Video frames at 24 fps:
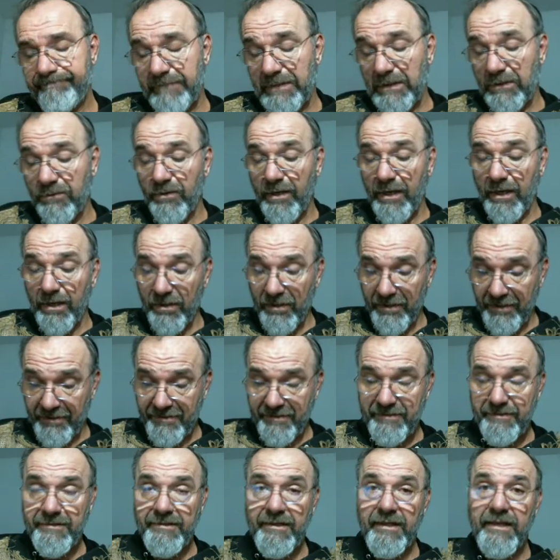Well,
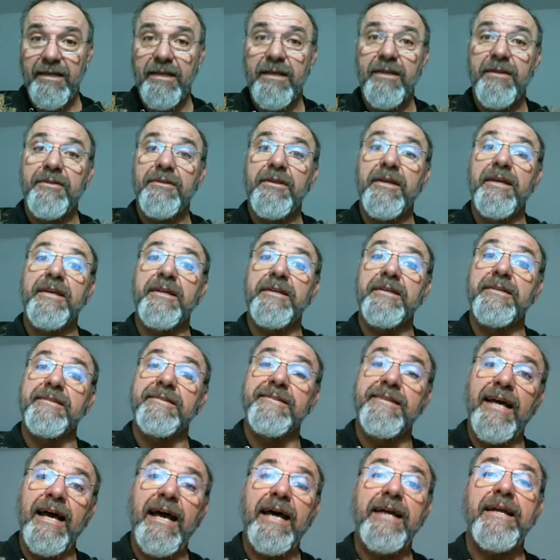is
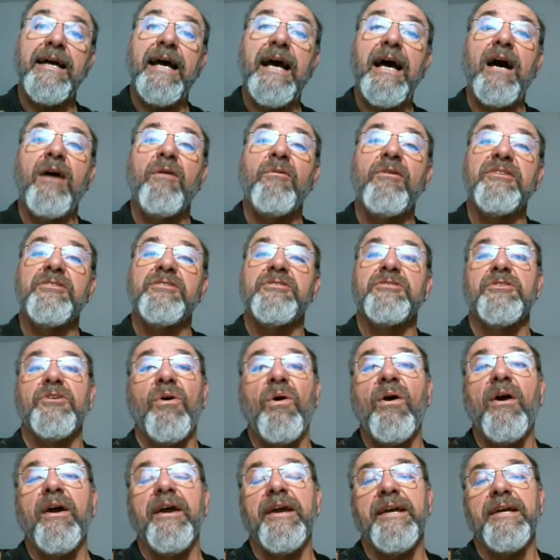that how it's
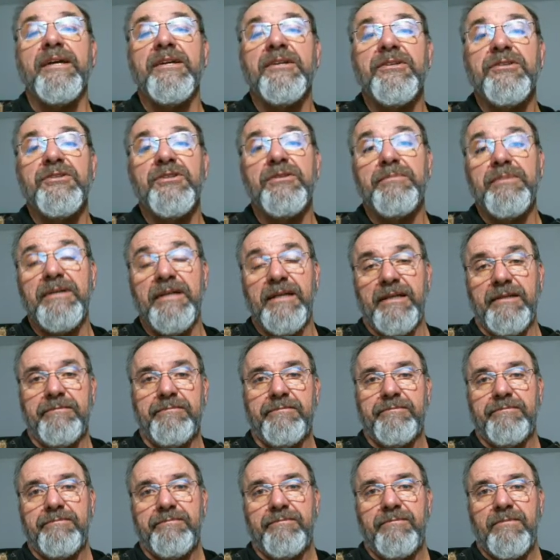going to be?
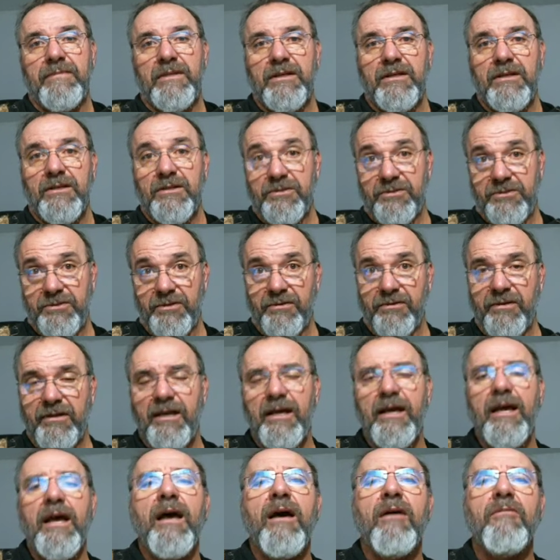So
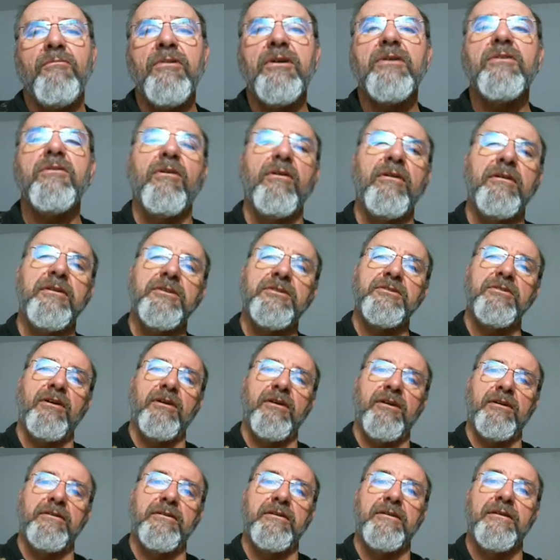now we're going to
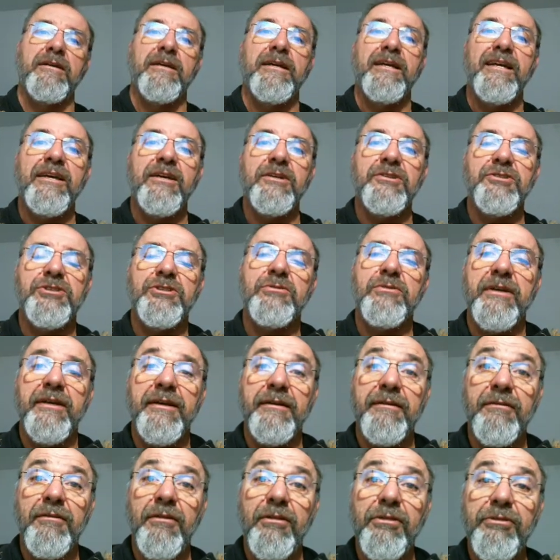start
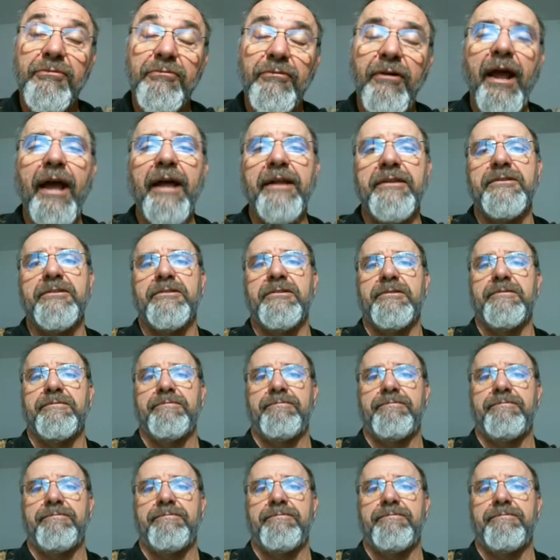issuing threats.